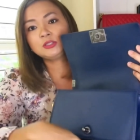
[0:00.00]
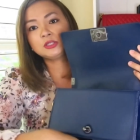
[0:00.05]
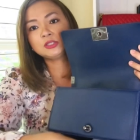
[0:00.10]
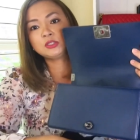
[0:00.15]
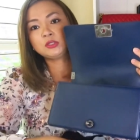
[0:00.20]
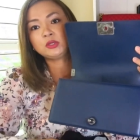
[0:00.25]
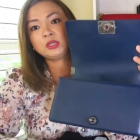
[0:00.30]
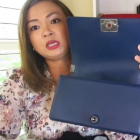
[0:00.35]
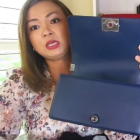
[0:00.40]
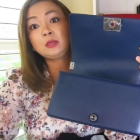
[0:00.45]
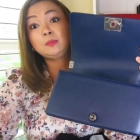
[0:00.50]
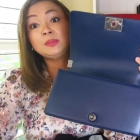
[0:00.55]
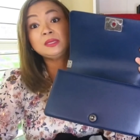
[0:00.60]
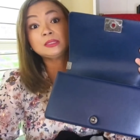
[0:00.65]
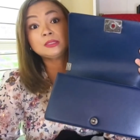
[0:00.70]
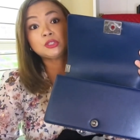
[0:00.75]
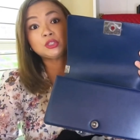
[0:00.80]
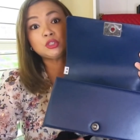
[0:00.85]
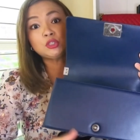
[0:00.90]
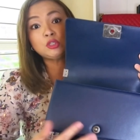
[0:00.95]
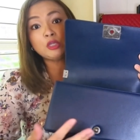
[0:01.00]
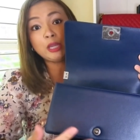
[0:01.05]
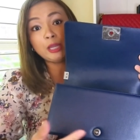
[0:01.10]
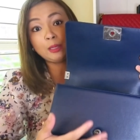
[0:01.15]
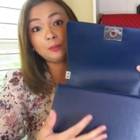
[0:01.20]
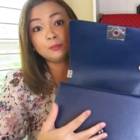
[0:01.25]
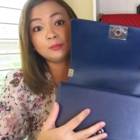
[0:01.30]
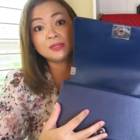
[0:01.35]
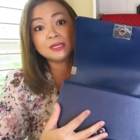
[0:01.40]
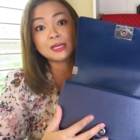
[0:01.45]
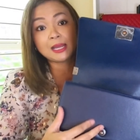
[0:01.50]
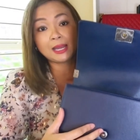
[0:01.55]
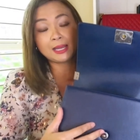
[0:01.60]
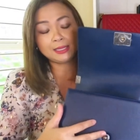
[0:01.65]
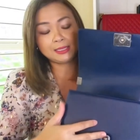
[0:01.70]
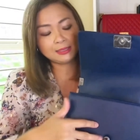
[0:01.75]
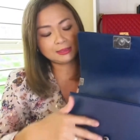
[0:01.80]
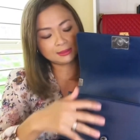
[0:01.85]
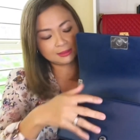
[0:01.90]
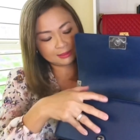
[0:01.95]
just to keep its shape
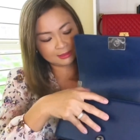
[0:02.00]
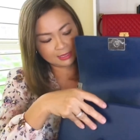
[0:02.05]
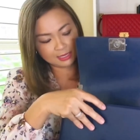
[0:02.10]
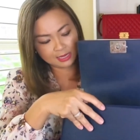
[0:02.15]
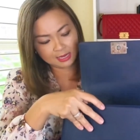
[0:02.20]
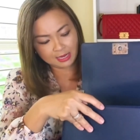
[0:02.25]
nice.